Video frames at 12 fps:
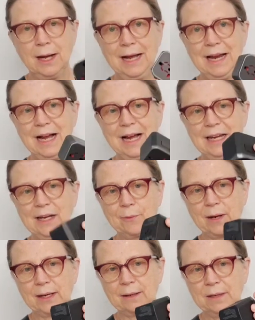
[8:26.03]
I highly
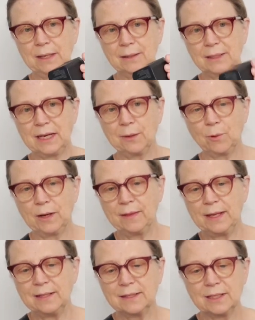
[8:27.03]
recommend taking one of
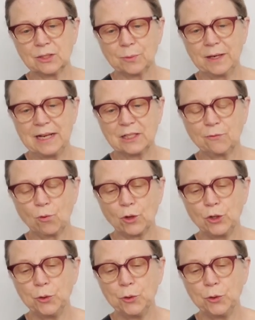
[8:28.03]
these. This one has 4